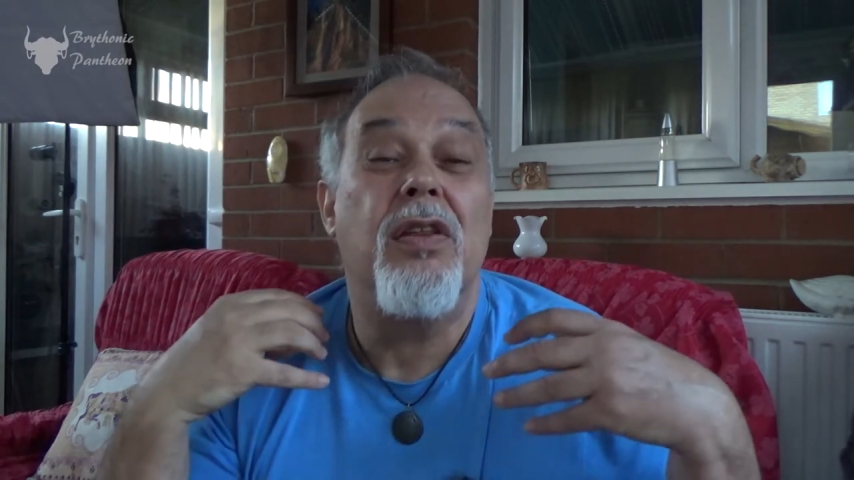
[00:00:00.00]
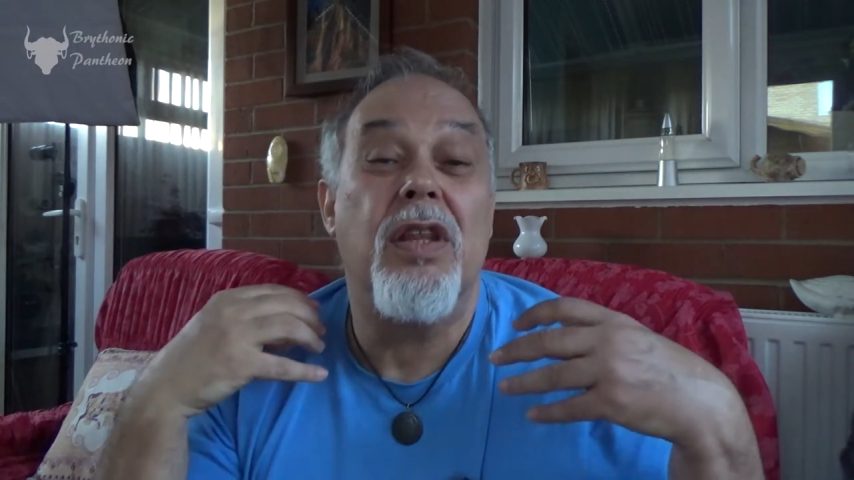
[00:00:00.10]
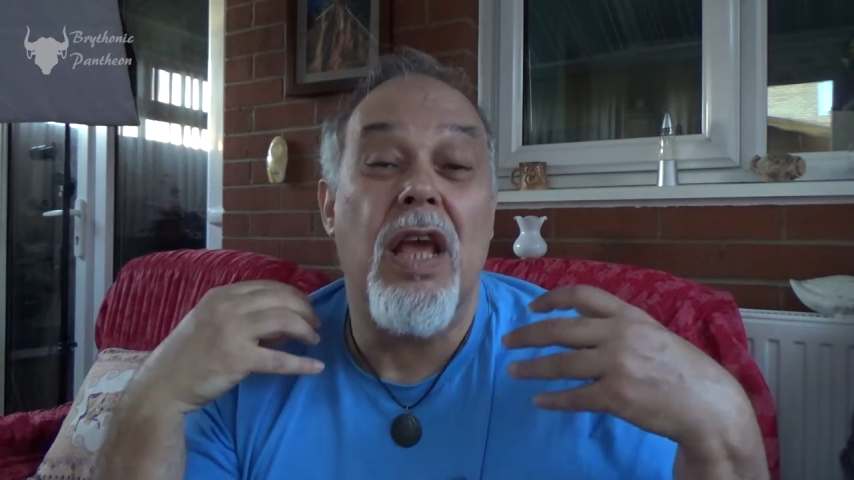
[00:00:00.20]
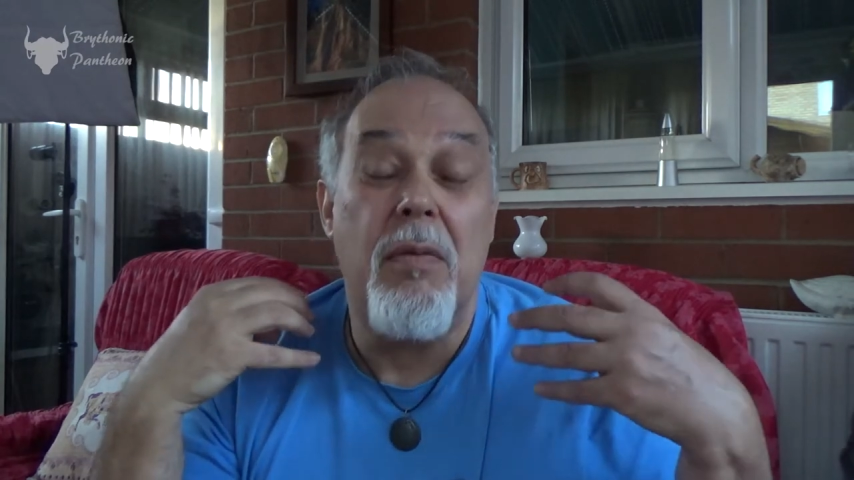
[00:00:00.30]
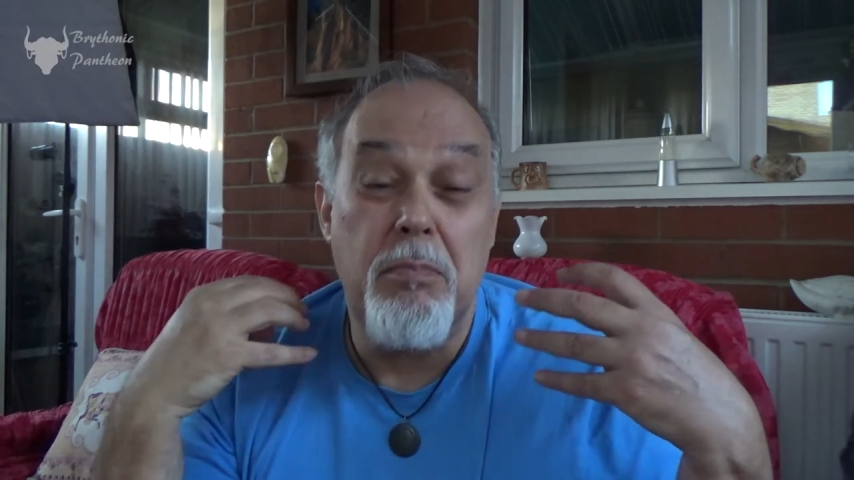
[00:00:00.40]

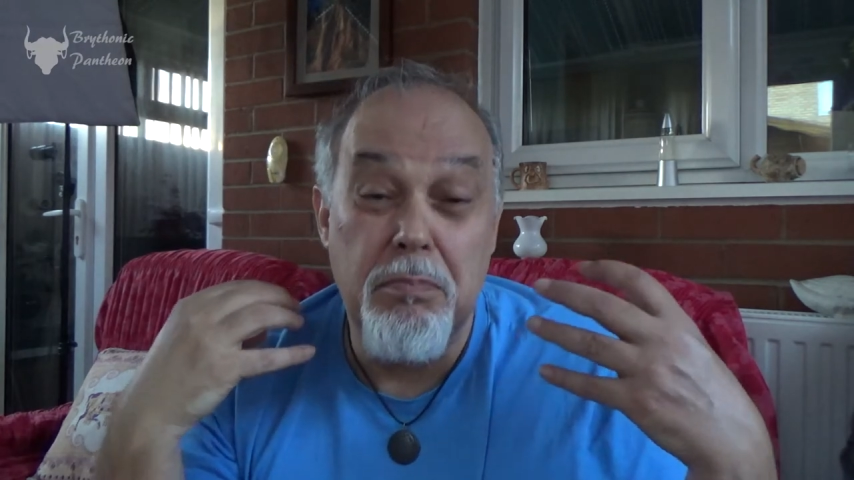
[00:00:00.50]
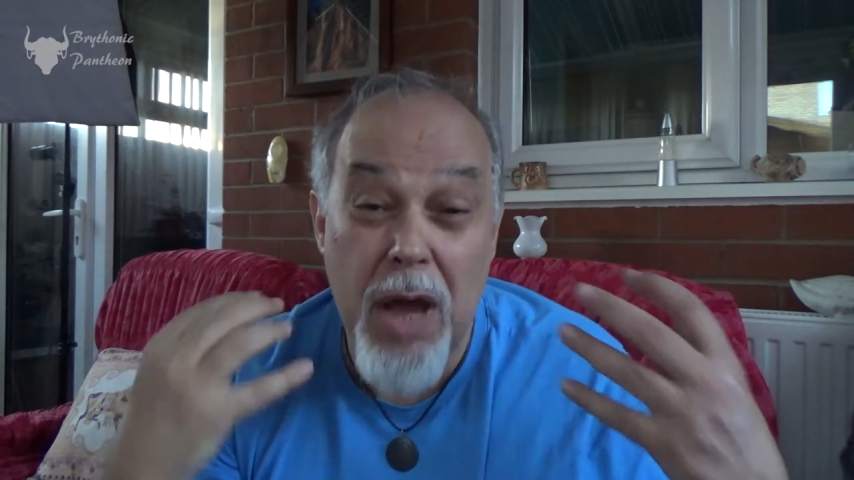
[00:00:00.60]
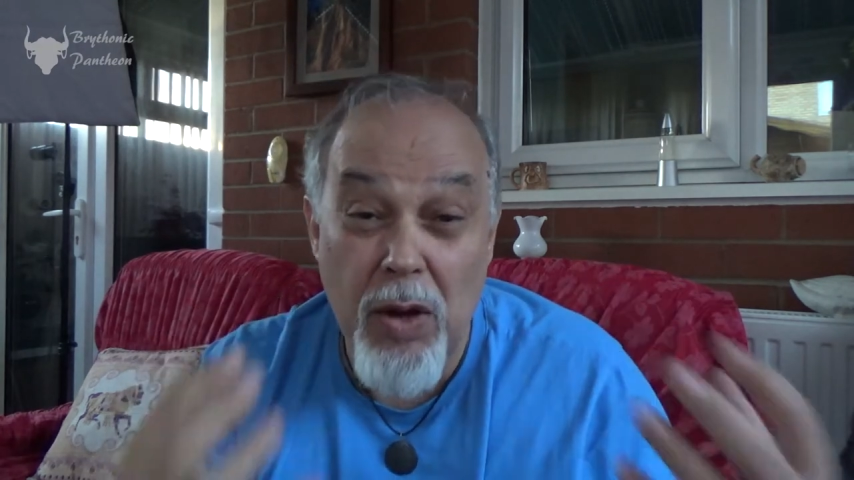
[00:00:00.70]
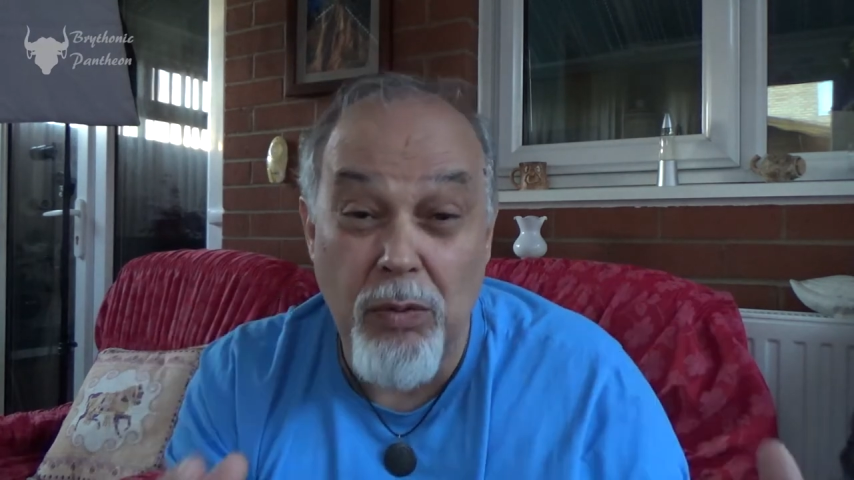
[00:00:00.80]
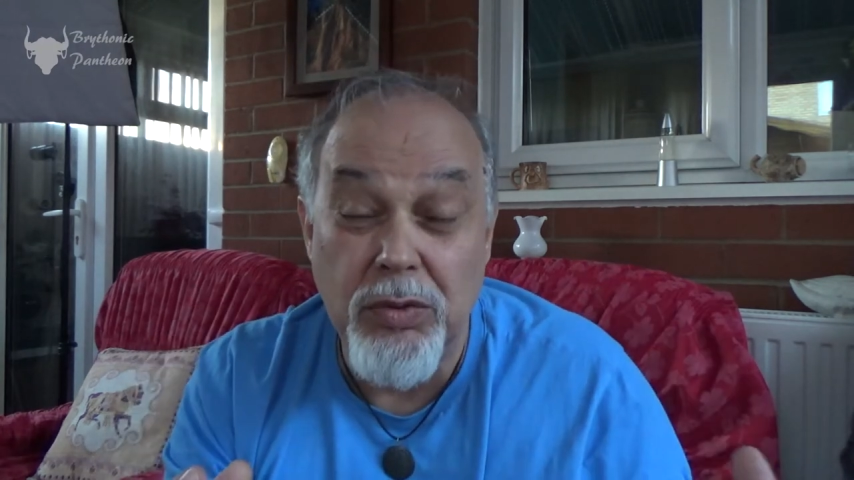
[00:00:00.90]
the
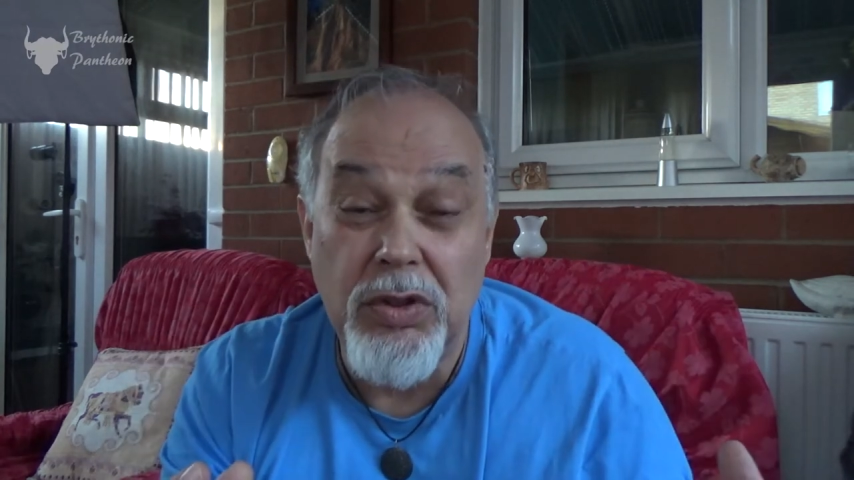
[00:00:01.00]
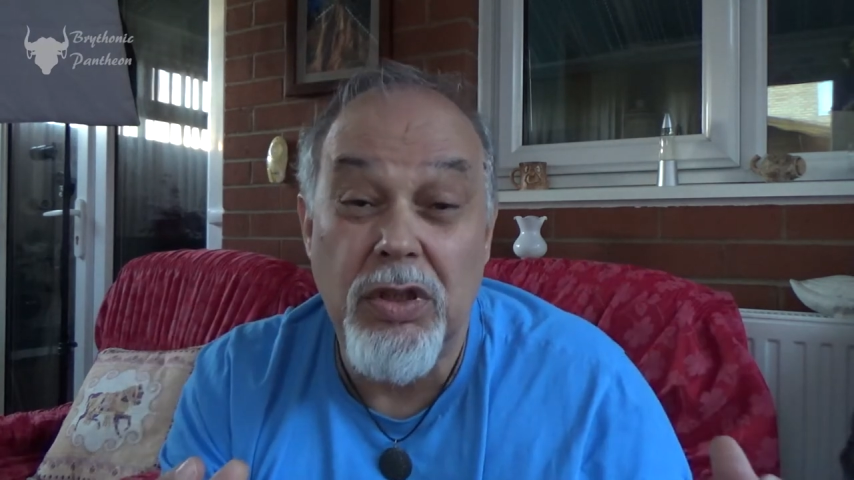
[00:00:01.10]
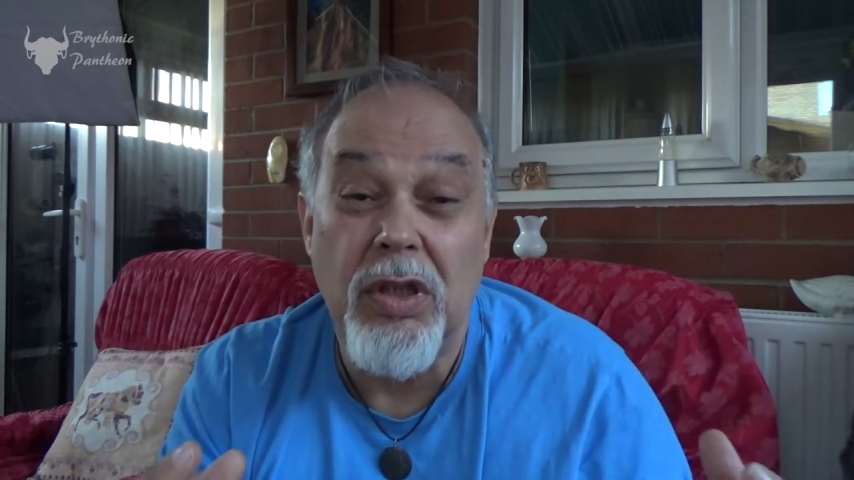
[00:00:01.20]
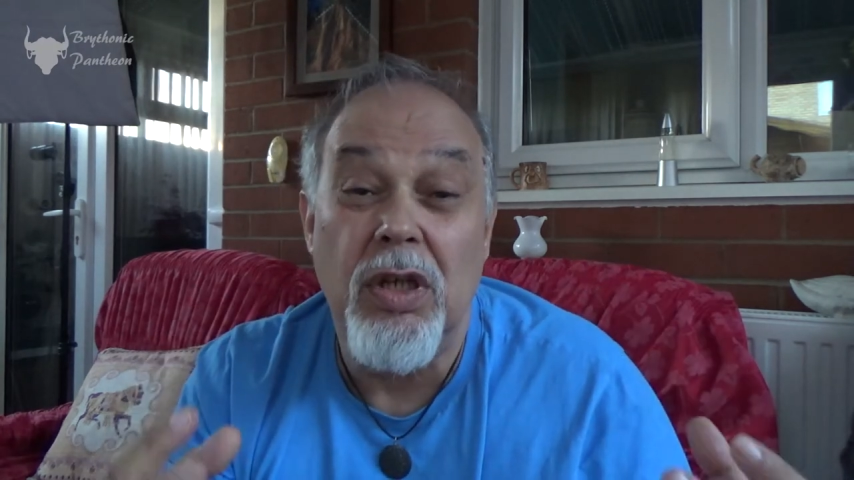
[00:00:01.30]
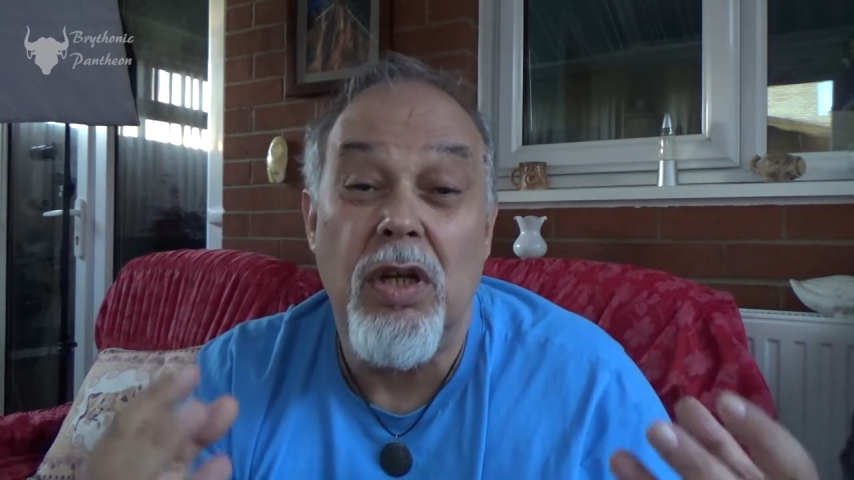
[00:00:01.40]
amount